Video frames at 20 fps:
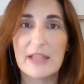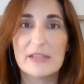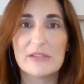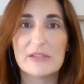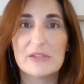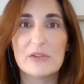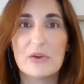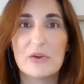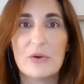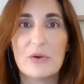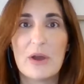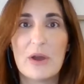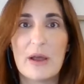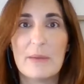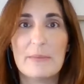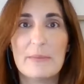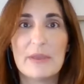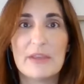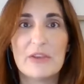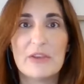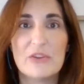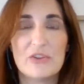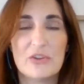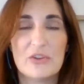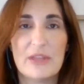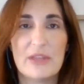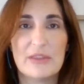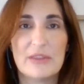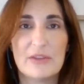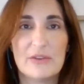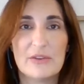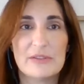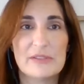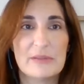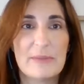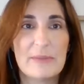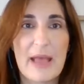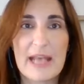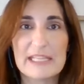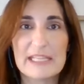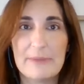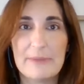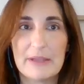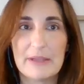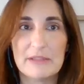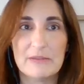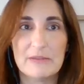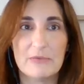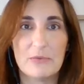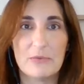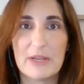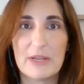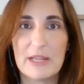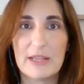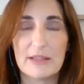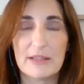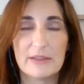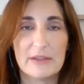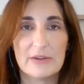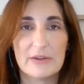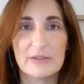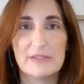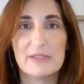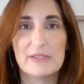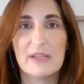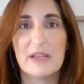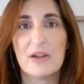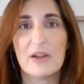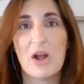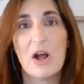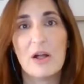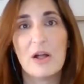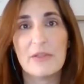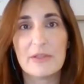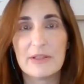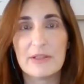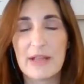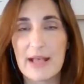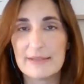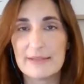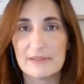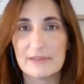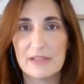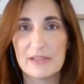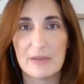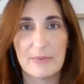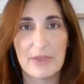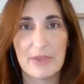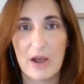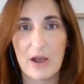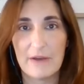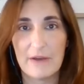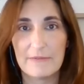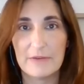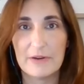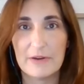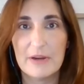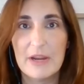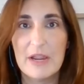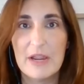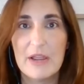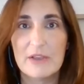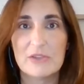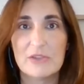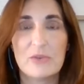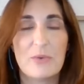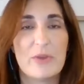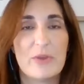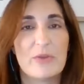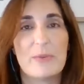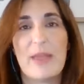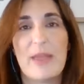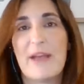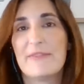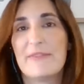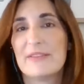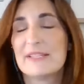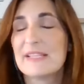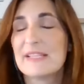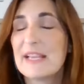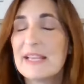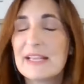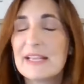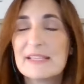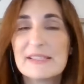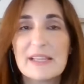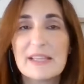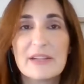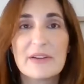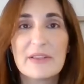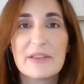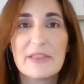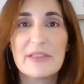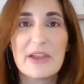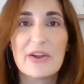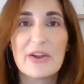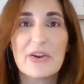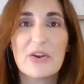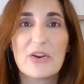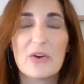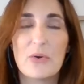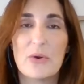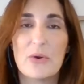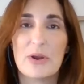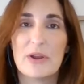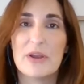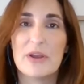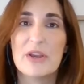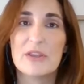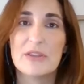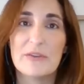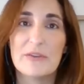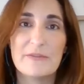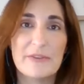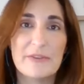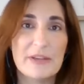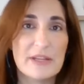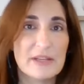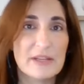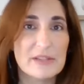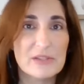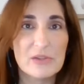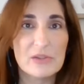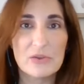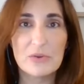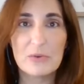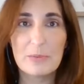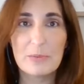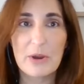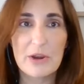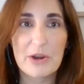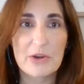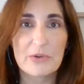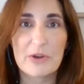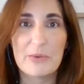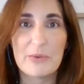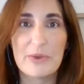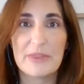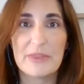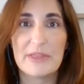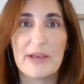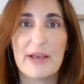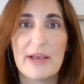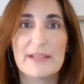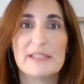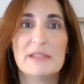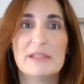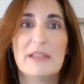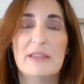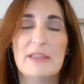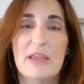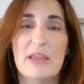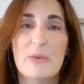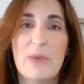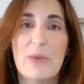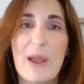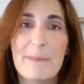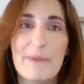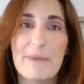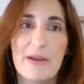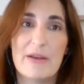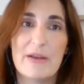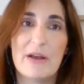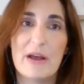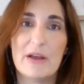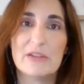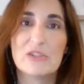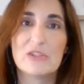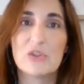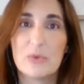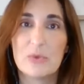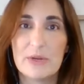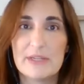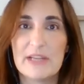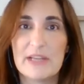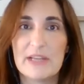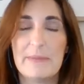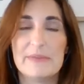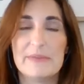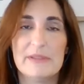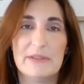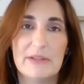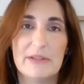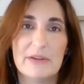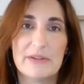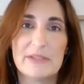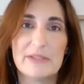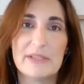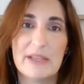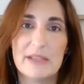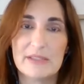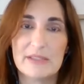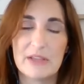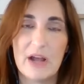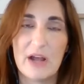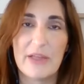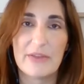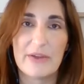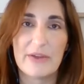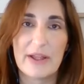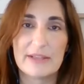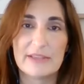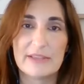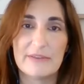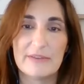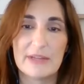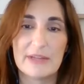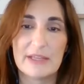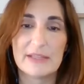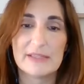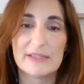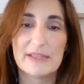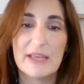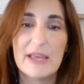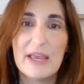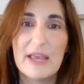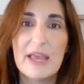and so making sure that there's some aspects of reading and literacy in all the classes that we offer. So whether we have a science center there or the Phoenix Zoo partnering with us, that they wrap story times and literacy into all their activities.